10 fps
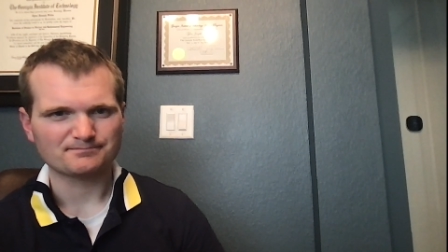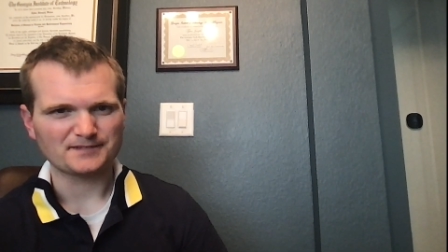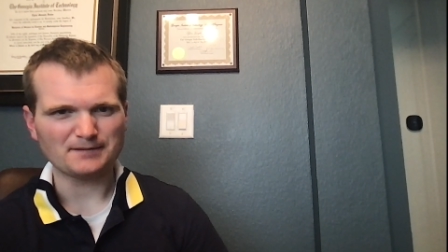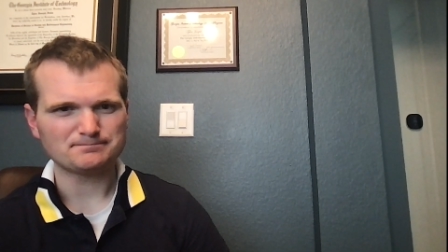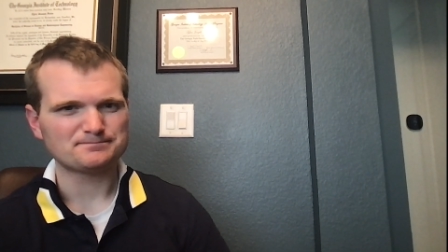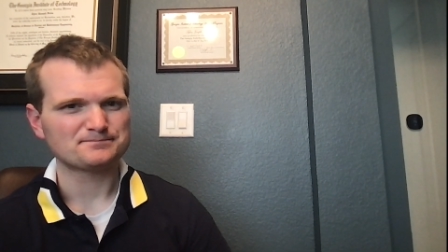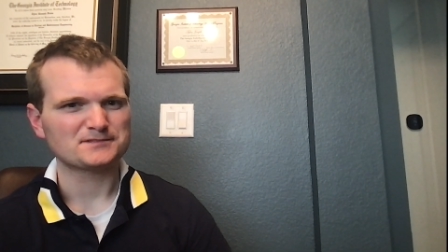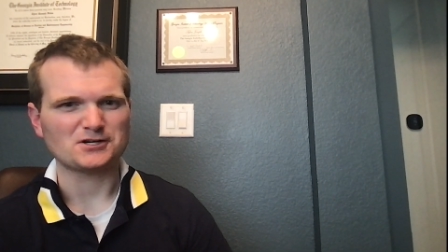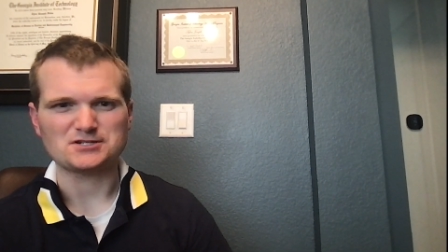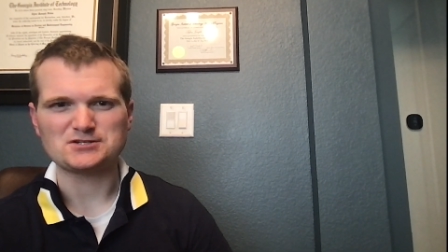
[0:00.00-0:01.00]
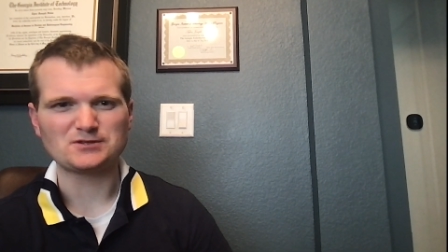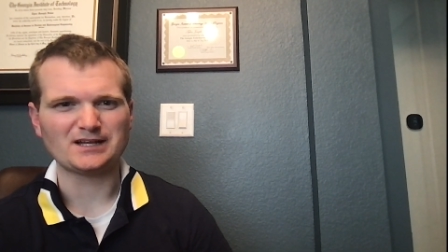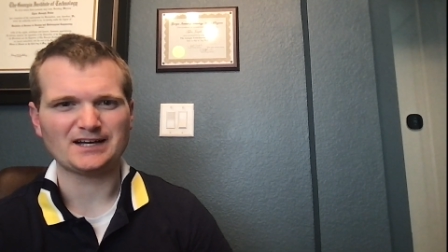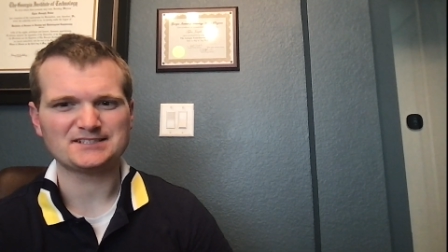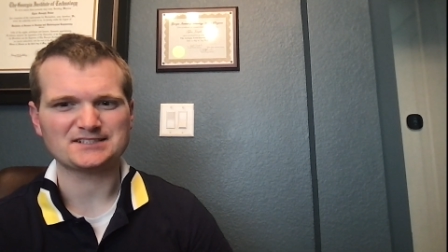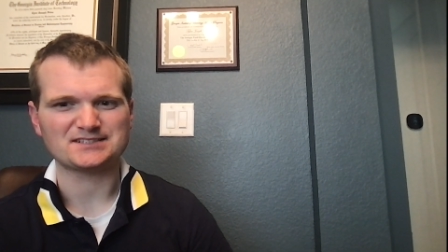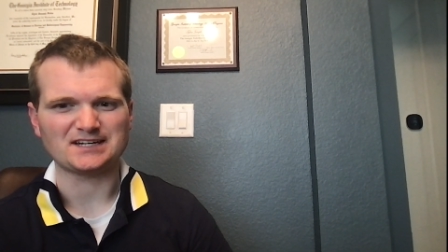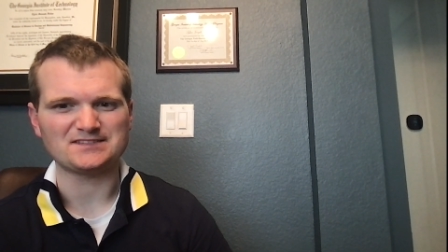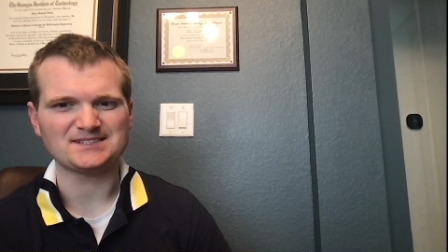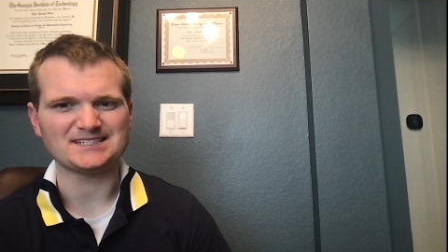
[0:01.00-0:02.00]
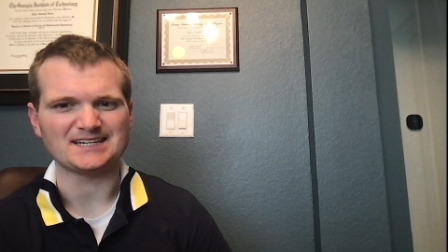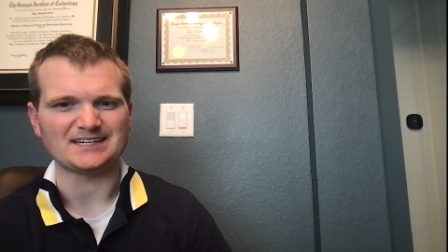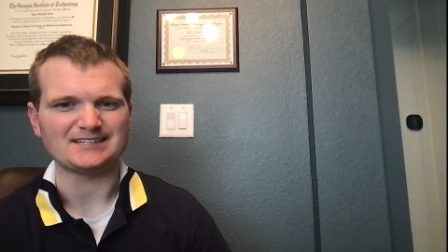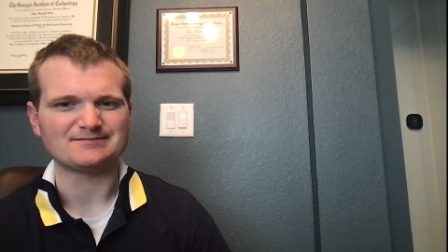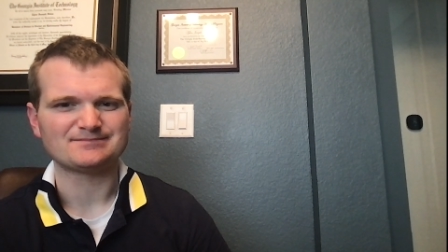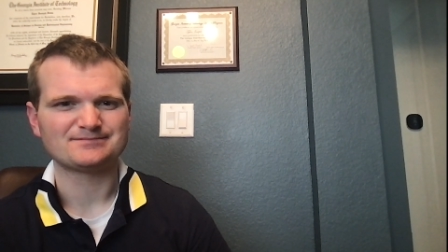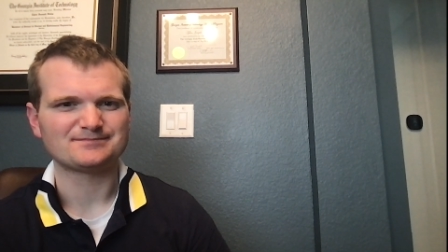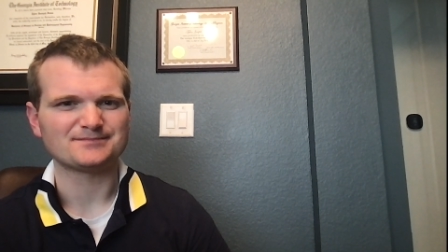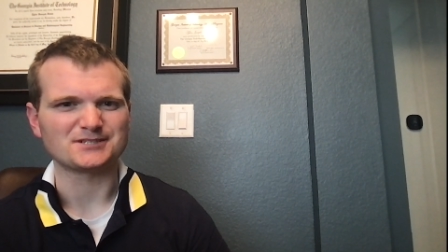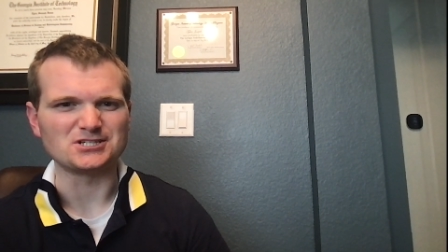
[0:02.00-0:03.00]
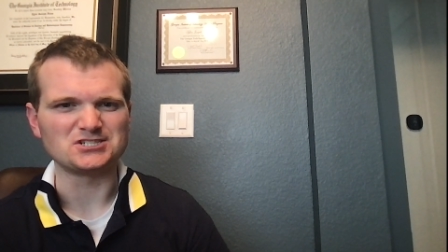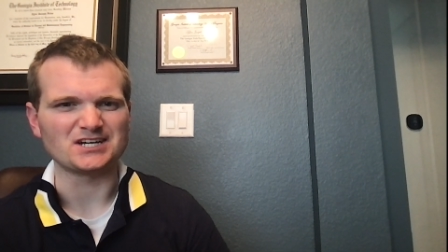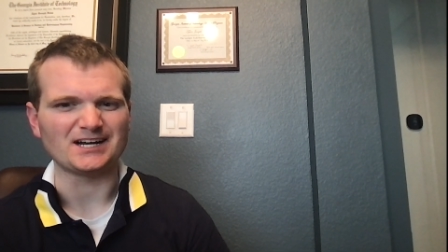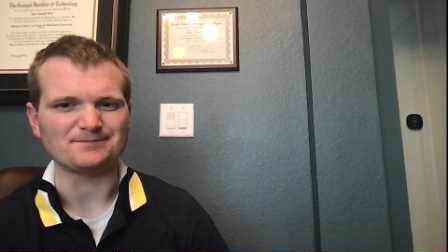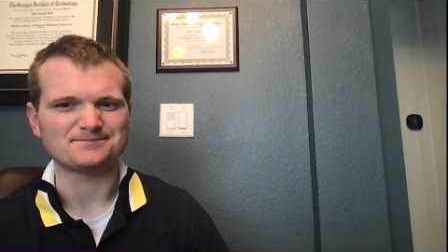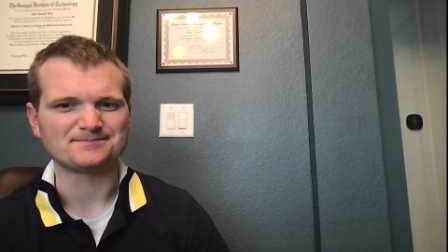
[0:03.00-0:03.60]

Yep, Cartoon logic saves the day. Good job.